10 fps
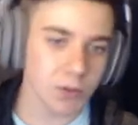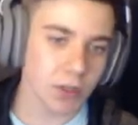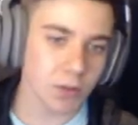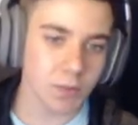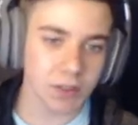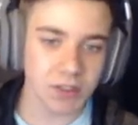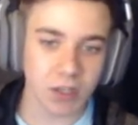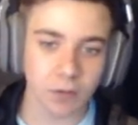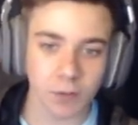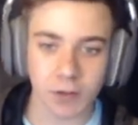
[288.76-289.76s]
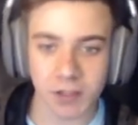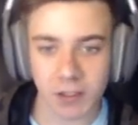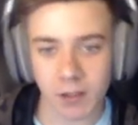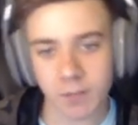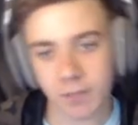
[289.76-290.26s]
Would you rather be in jail for a
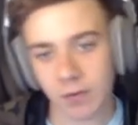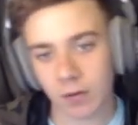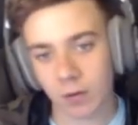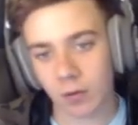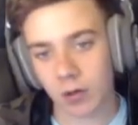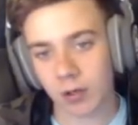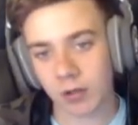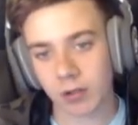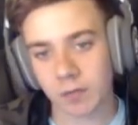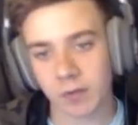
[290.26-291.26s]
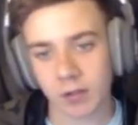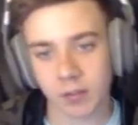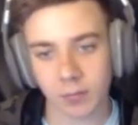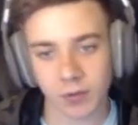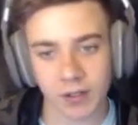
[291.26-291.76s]
year or live in
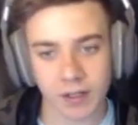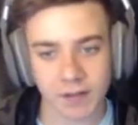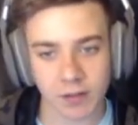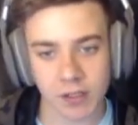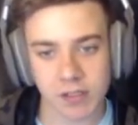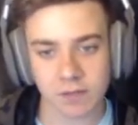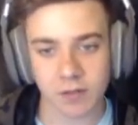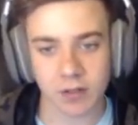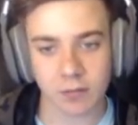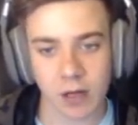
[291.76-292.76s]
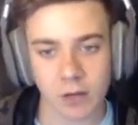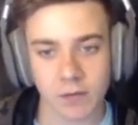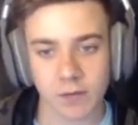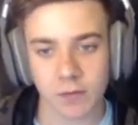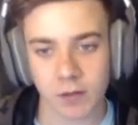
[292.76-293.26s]
complete isolation for the
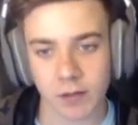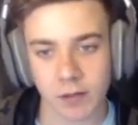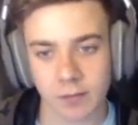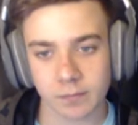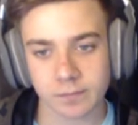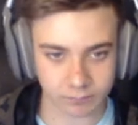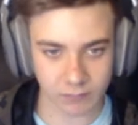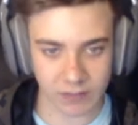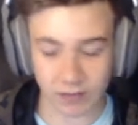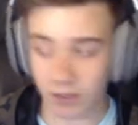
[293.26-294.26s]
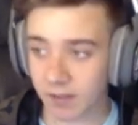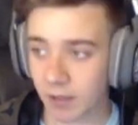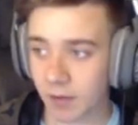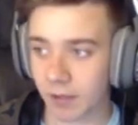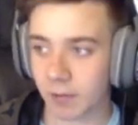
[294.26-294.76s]
mountains for a year? This is gonna
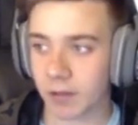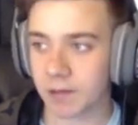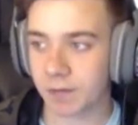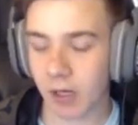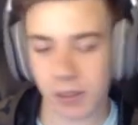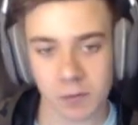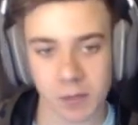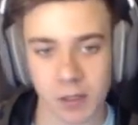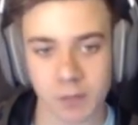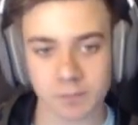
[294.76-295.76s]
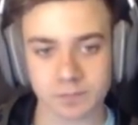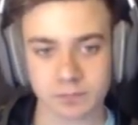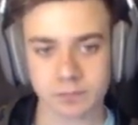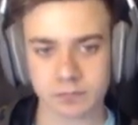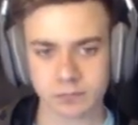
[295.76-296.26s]
sound like really fucking weird.
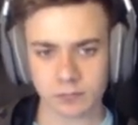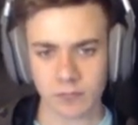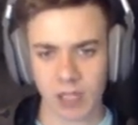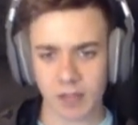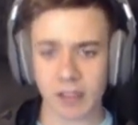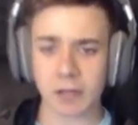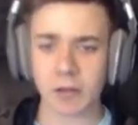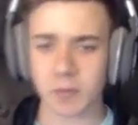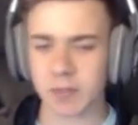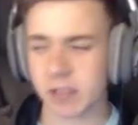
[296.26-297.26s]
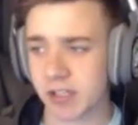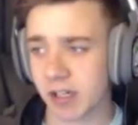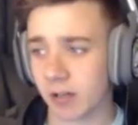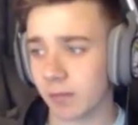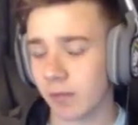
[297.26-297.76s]
I think I'd rather be in
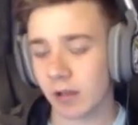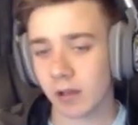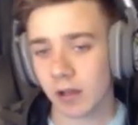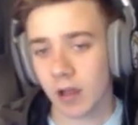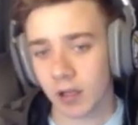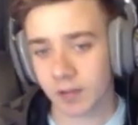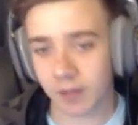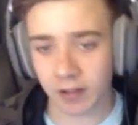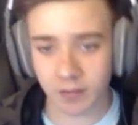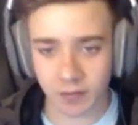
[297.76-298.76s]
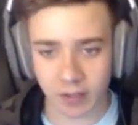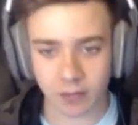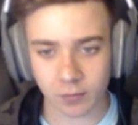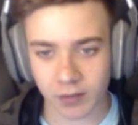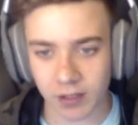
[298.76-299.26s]
jail. Cause if I lived in like
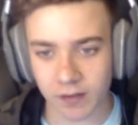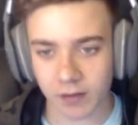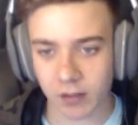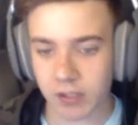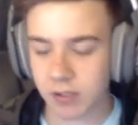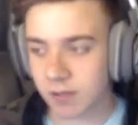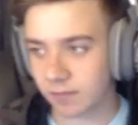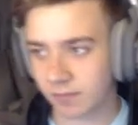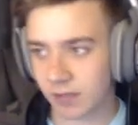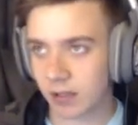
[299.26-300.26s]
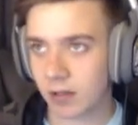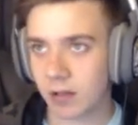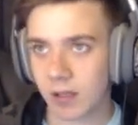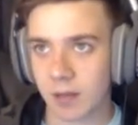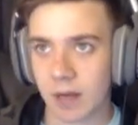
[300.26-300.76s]
complete isolation
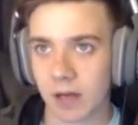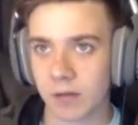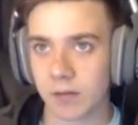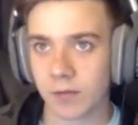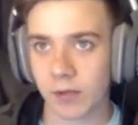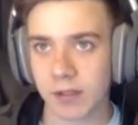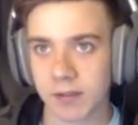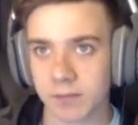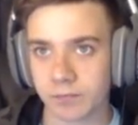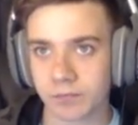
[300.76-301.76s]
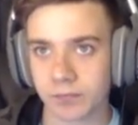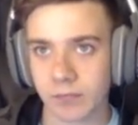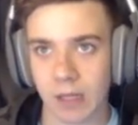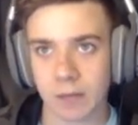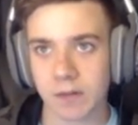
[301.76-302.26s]
in the mountains, freaking,
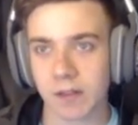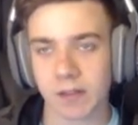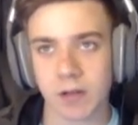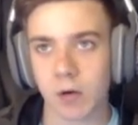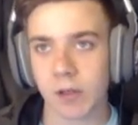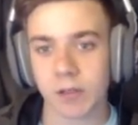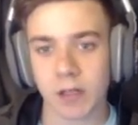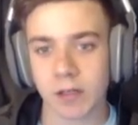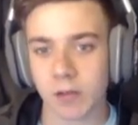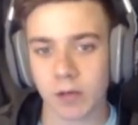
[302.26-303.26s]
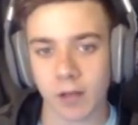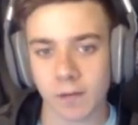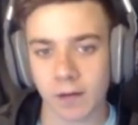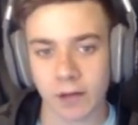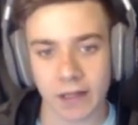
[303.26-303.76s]
that means like no internet, no nothing.